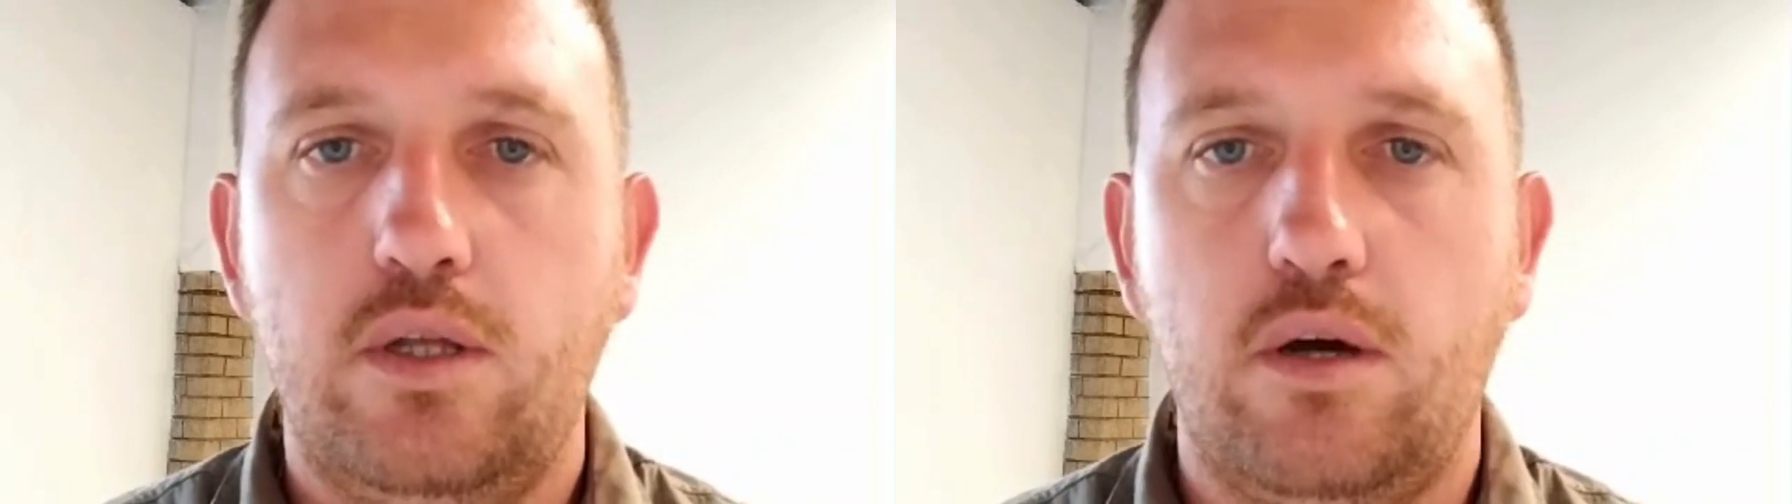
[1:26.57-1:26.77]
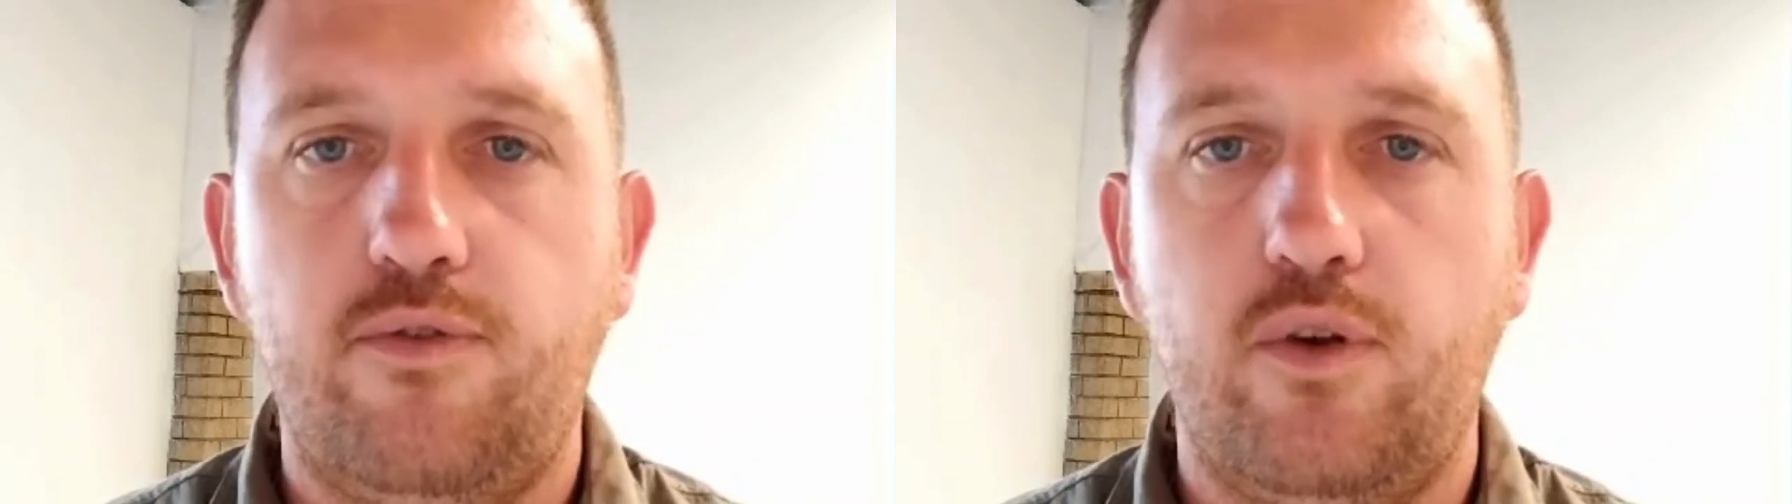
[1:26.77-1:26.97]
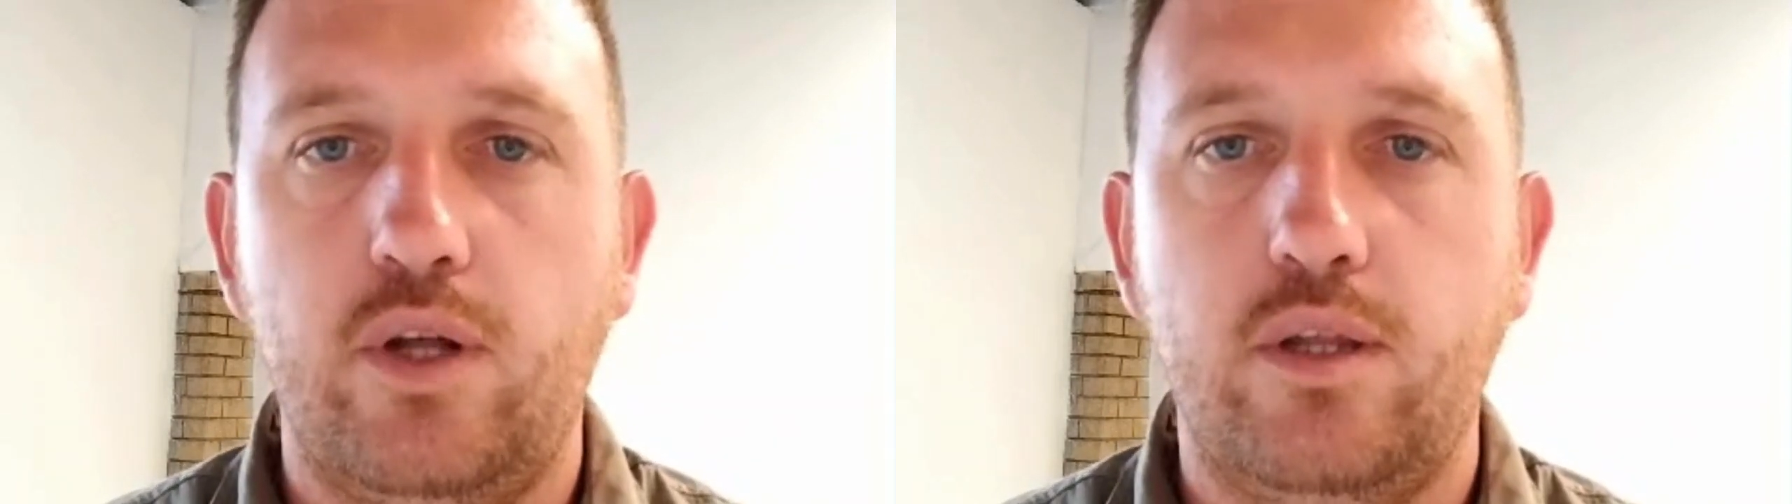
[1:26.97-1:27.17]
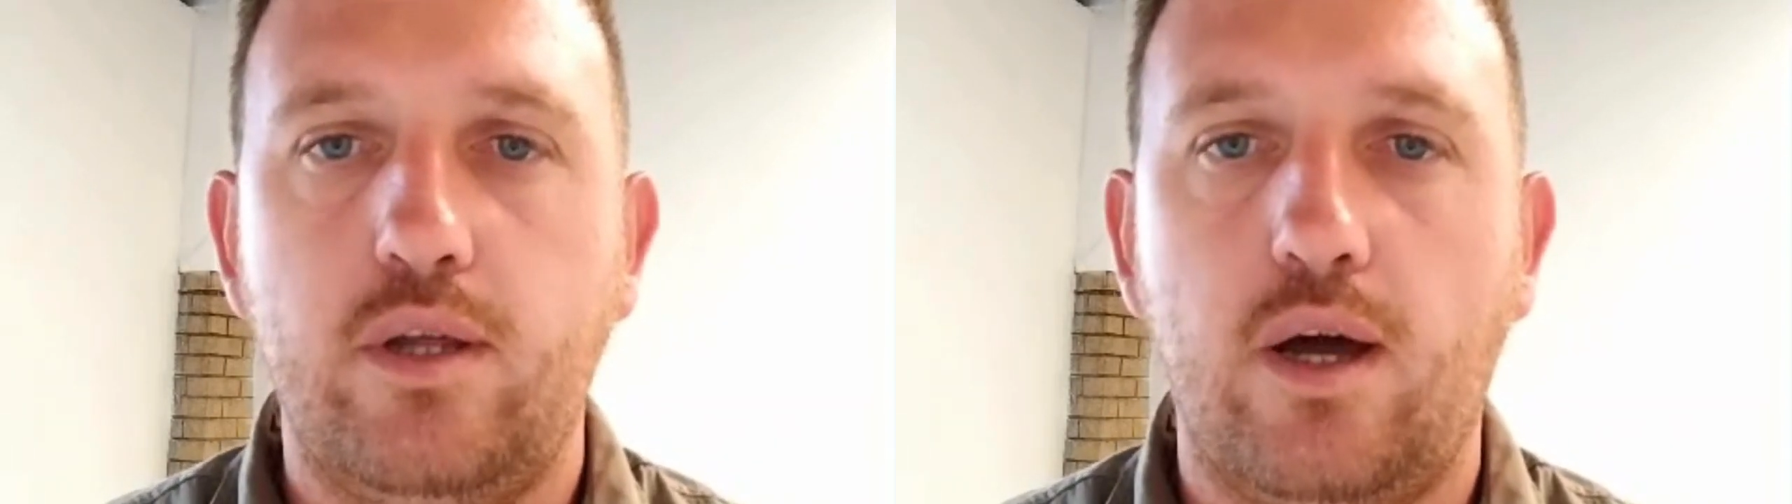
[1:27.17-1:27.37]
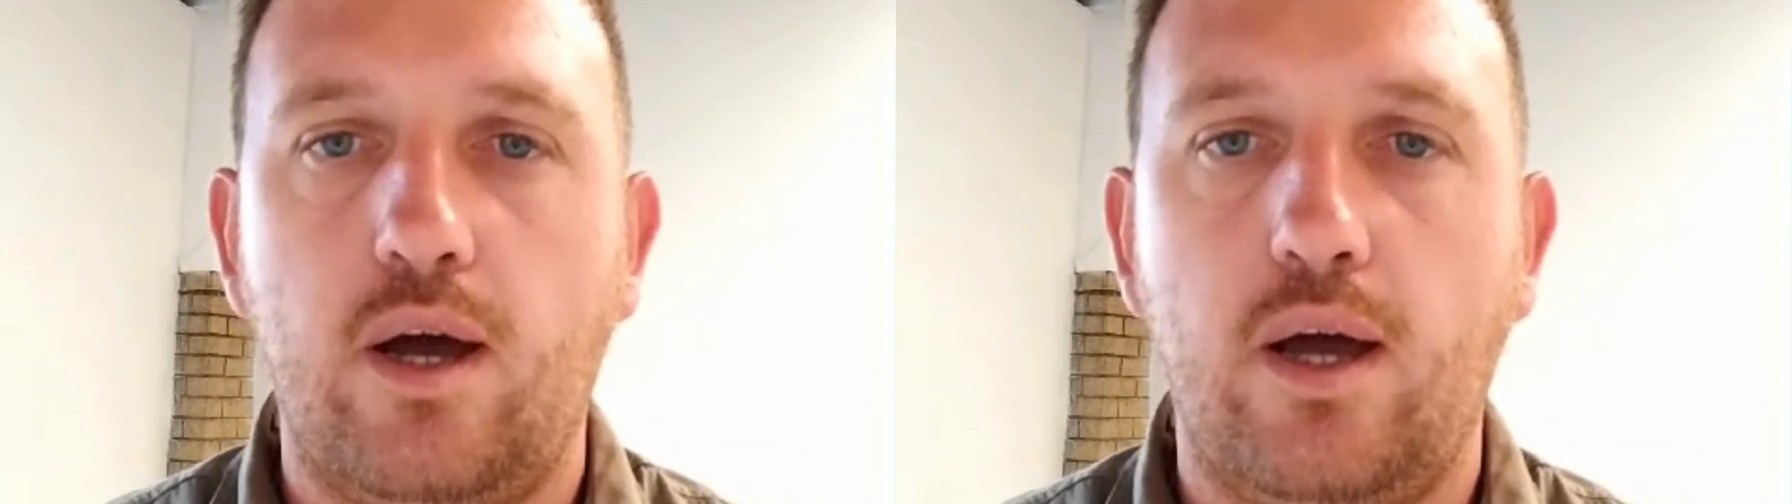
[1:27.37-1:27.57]

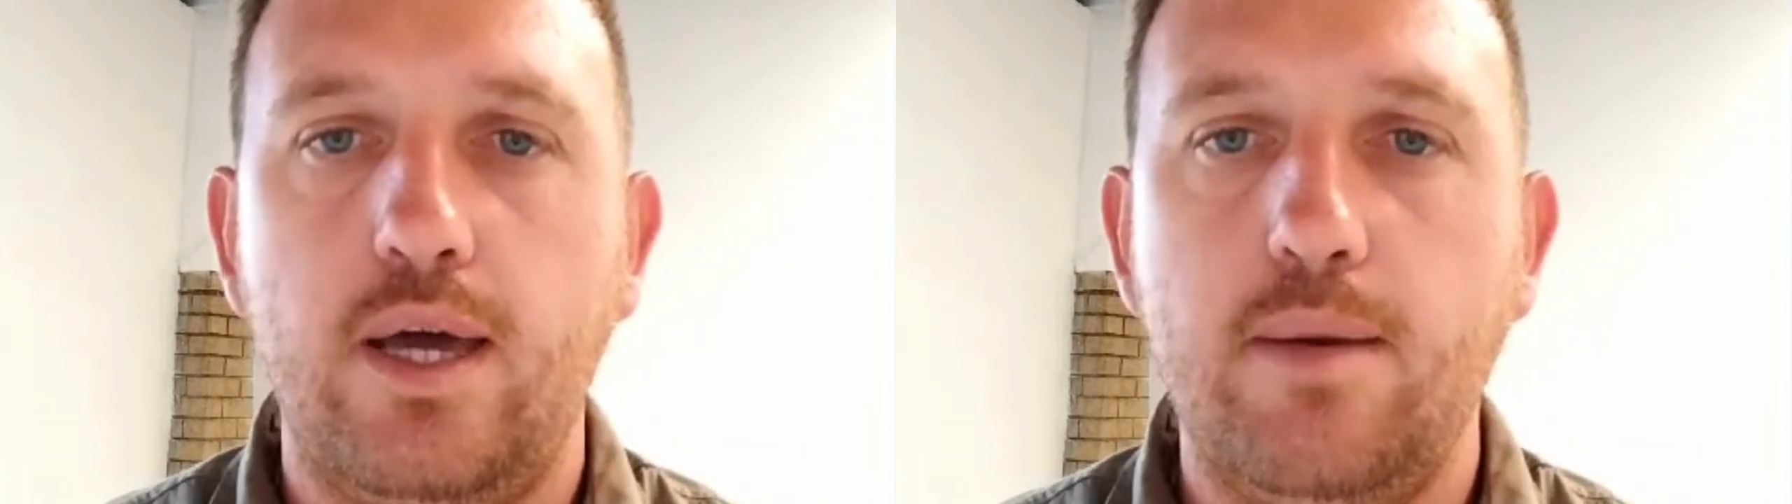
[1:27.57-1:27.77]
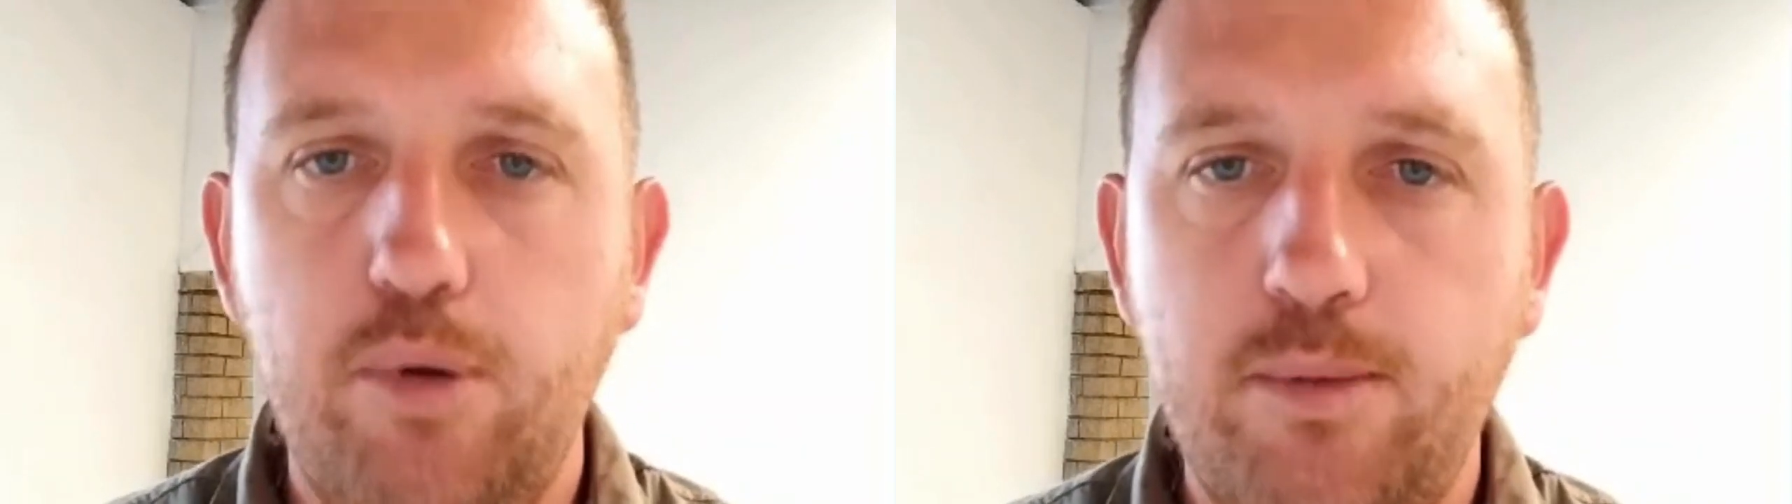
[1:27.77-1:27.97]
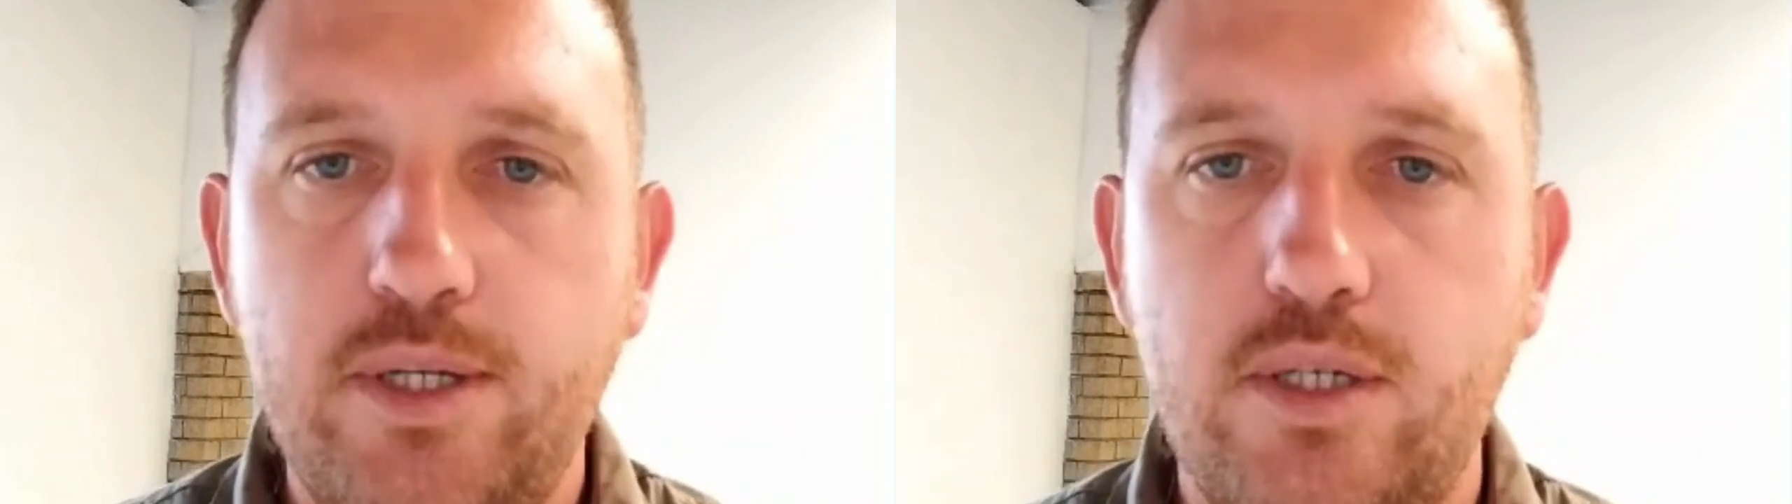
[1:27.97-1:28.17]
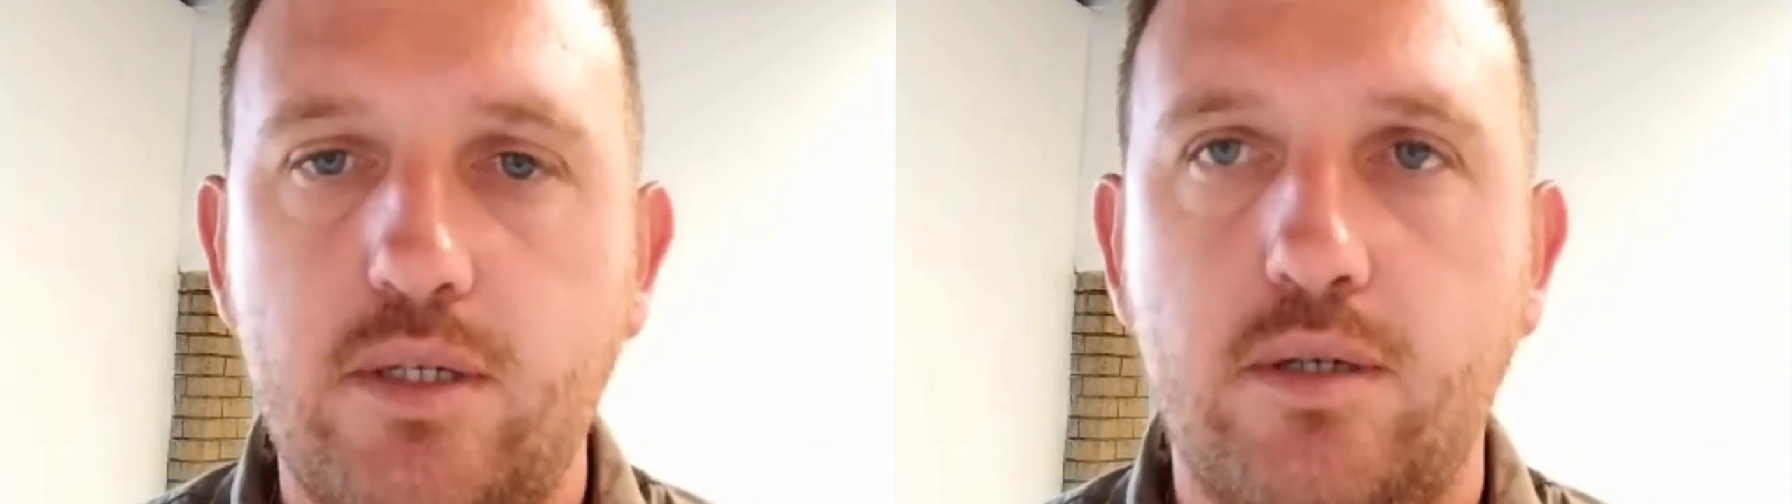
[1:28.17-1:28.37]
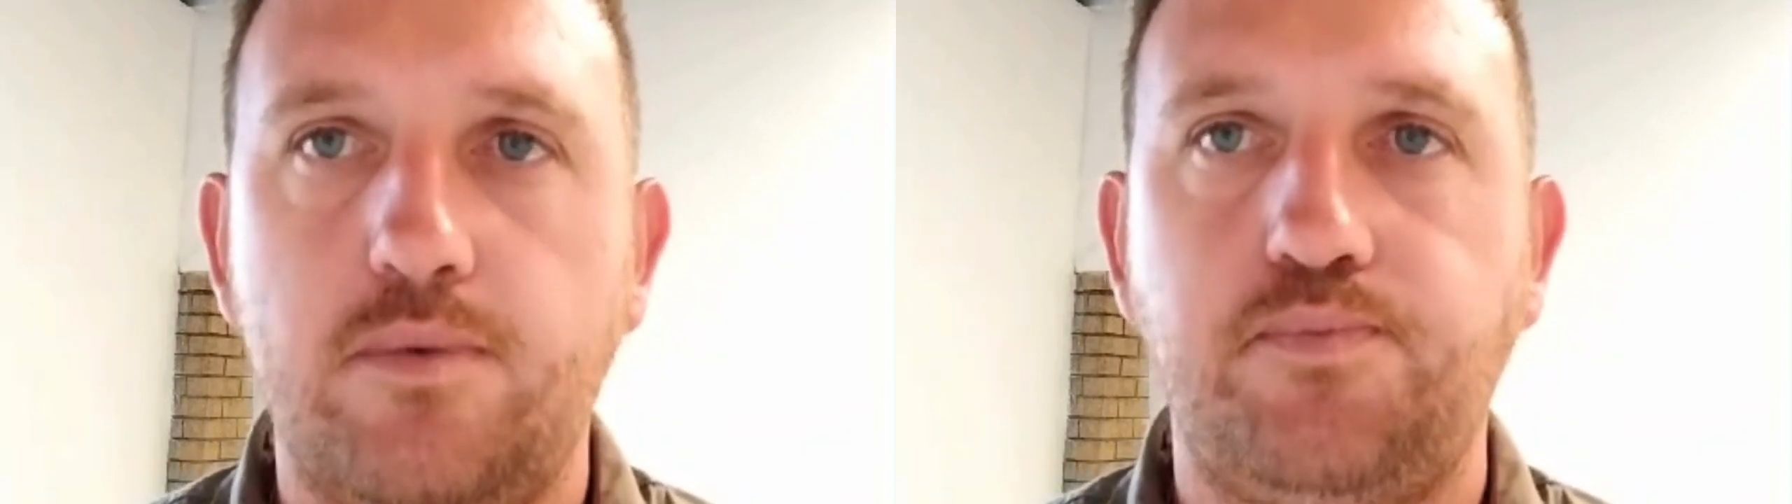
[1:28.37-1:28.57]
different uh,
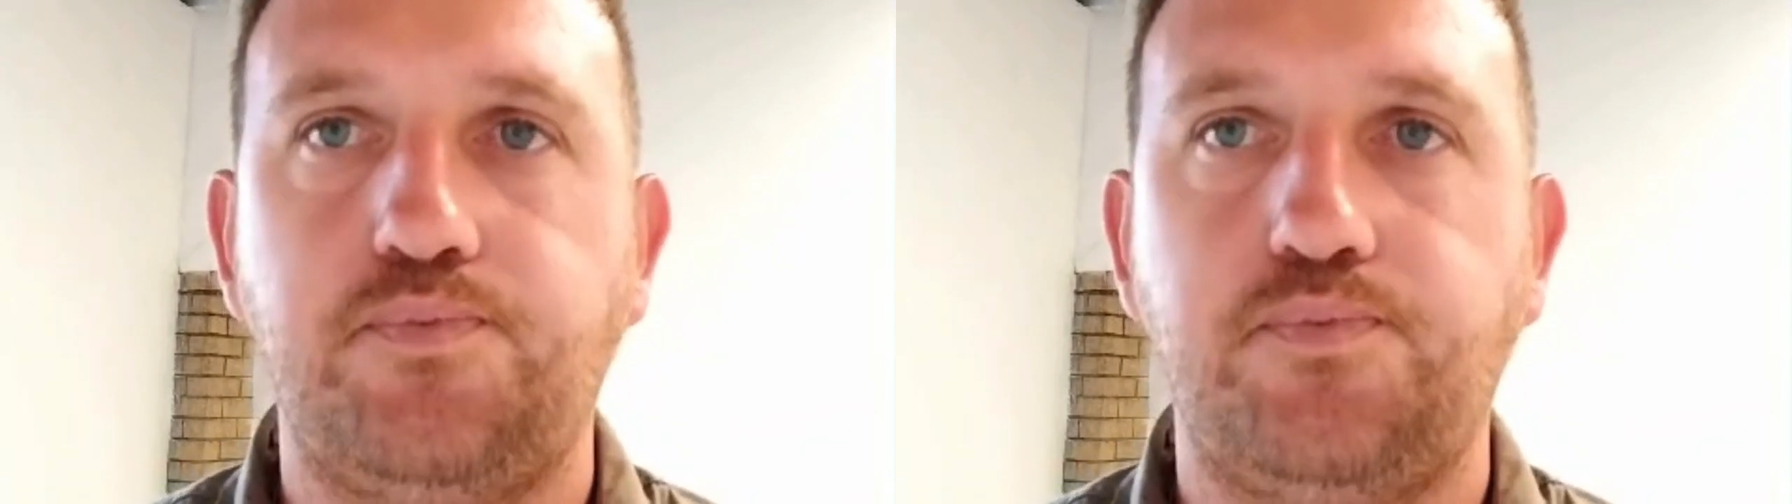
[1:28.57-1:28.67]
implements.